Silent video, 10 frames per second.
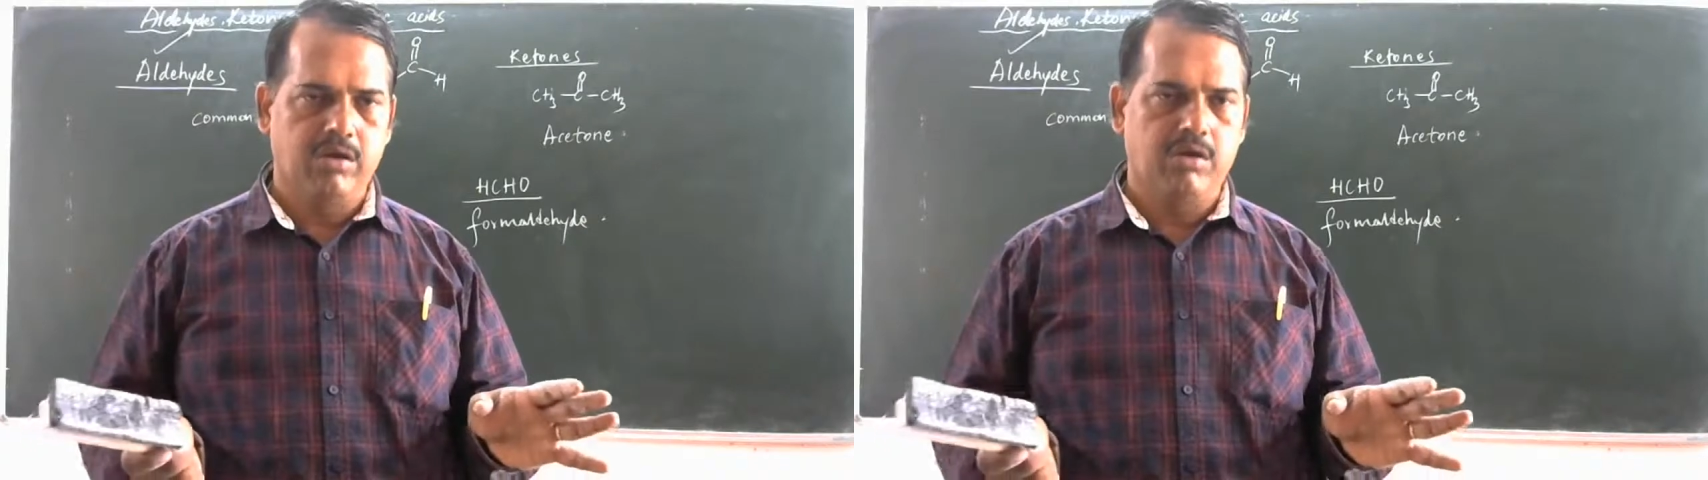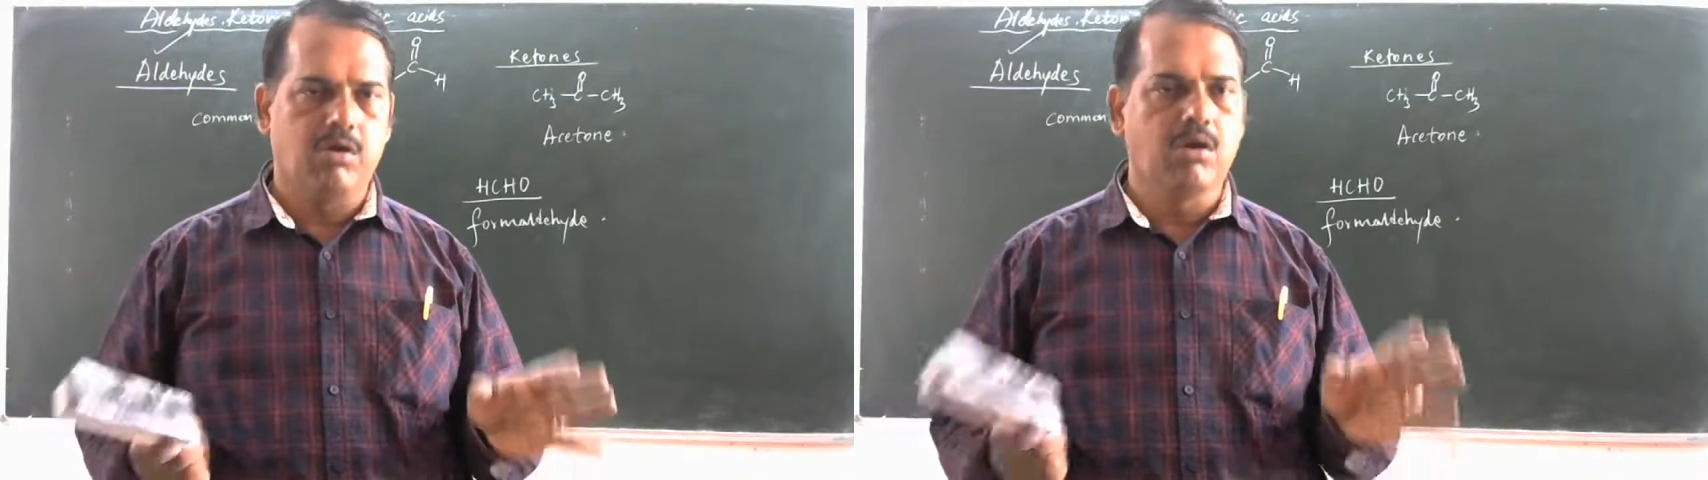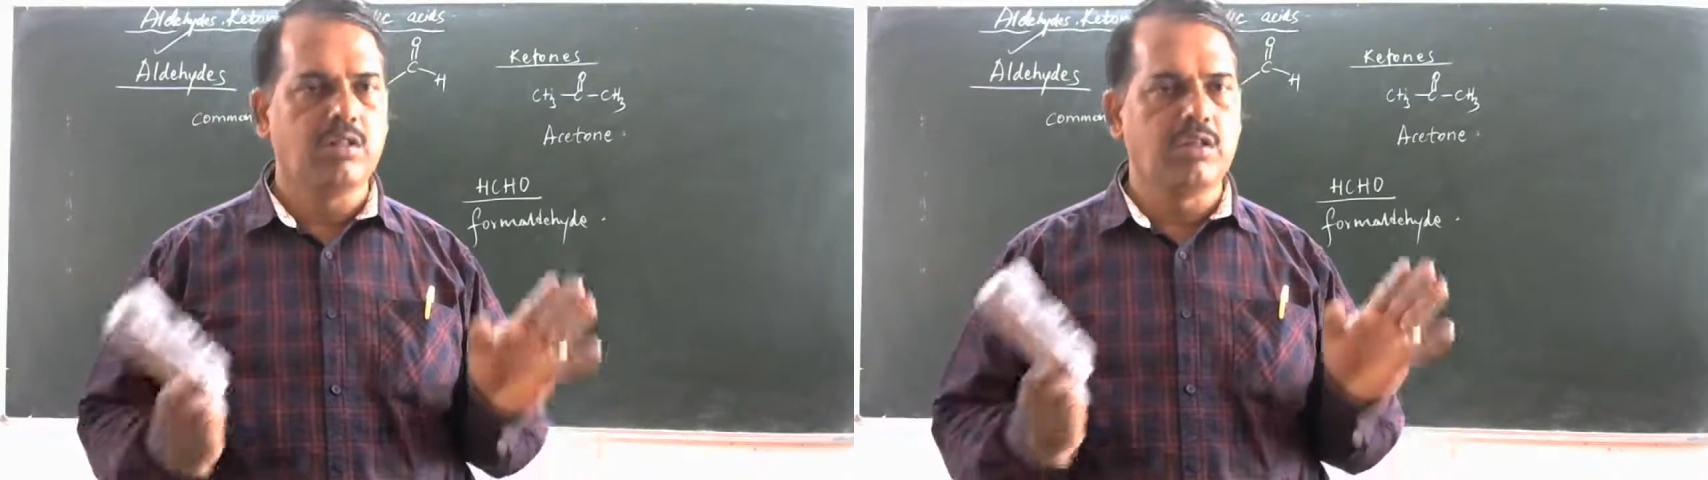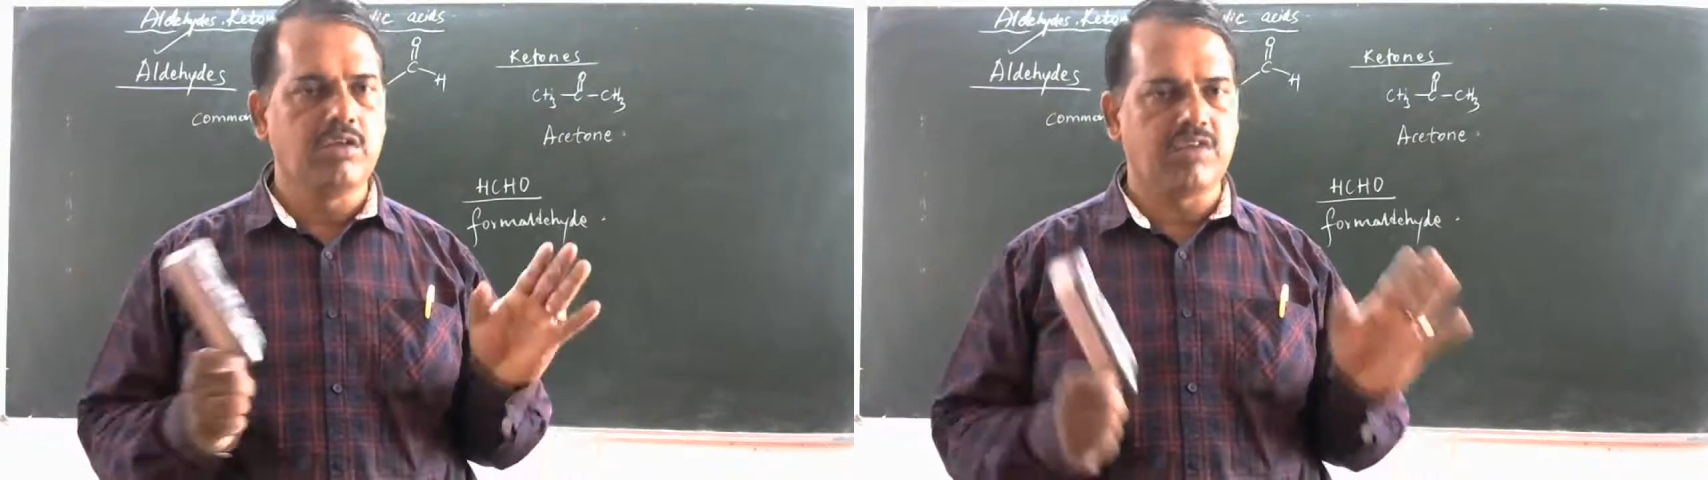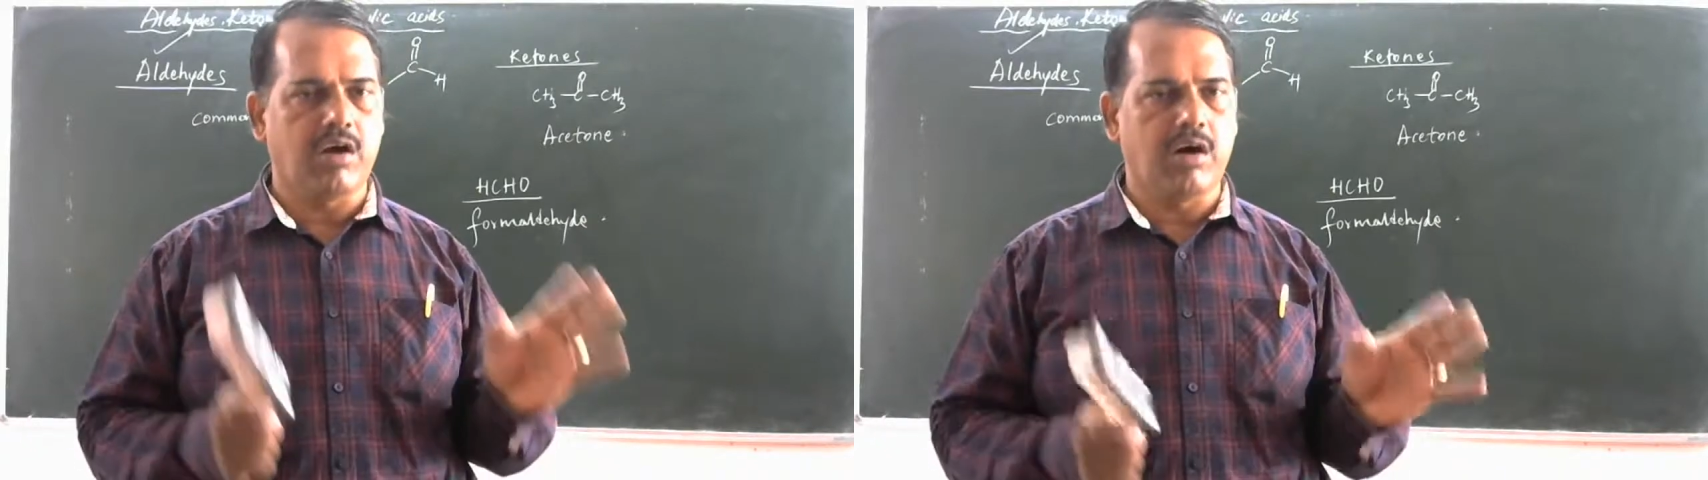All
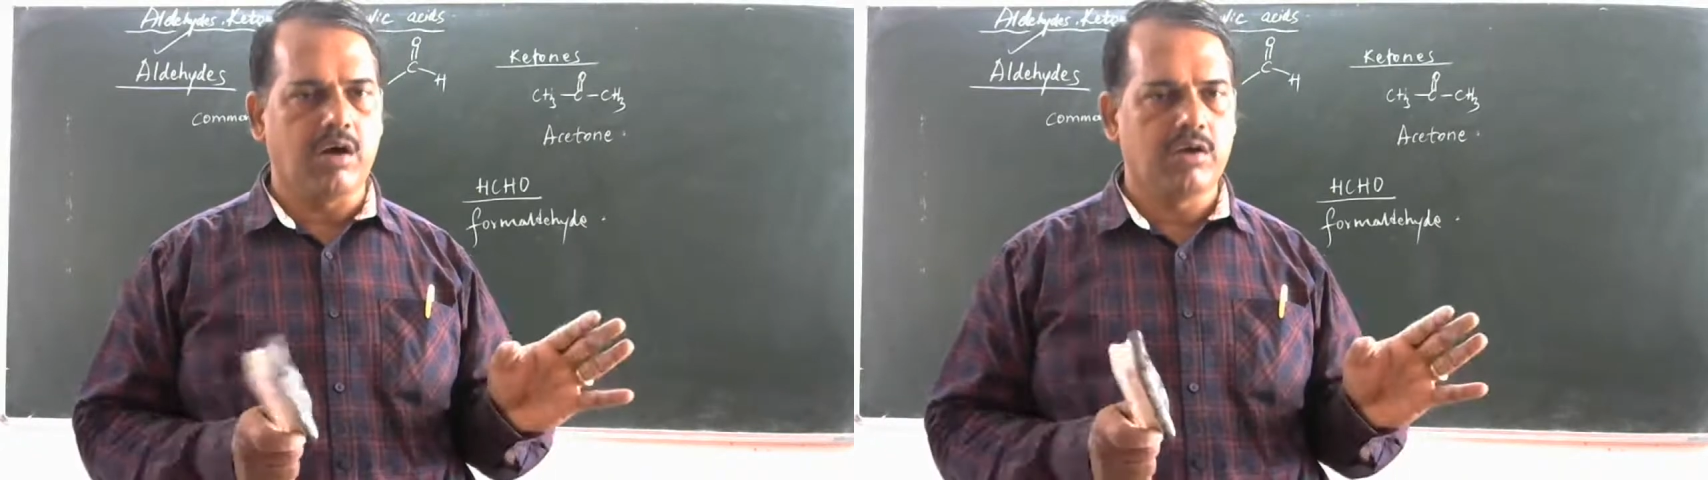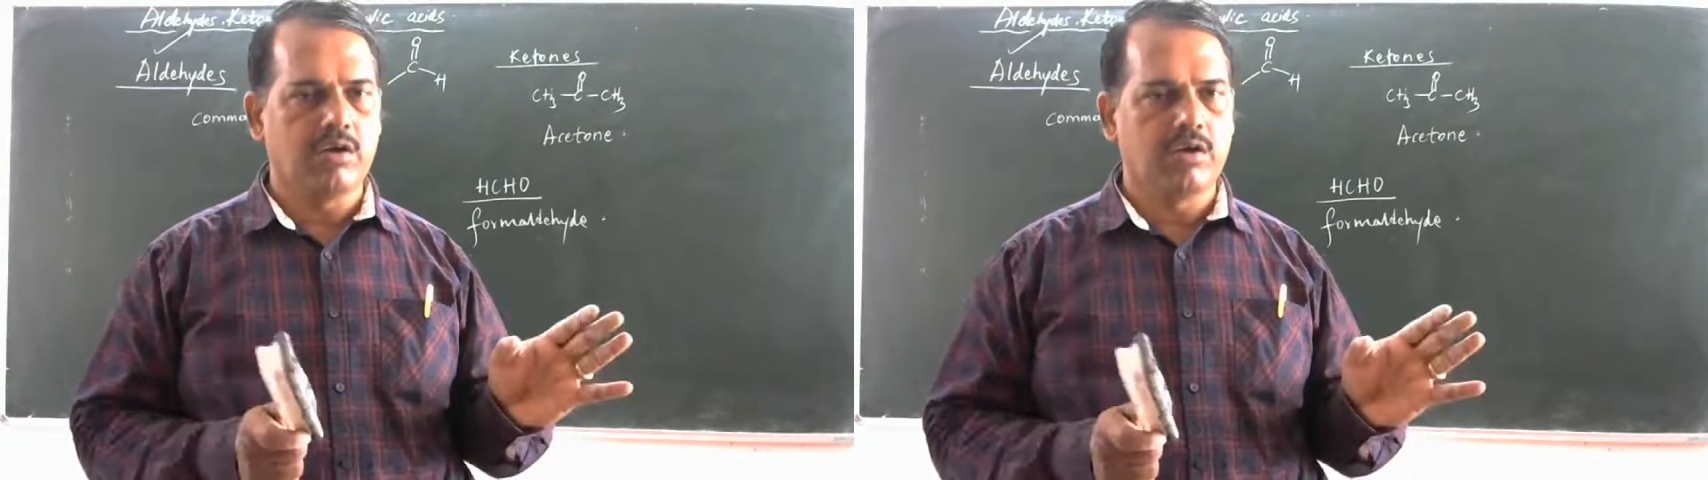these are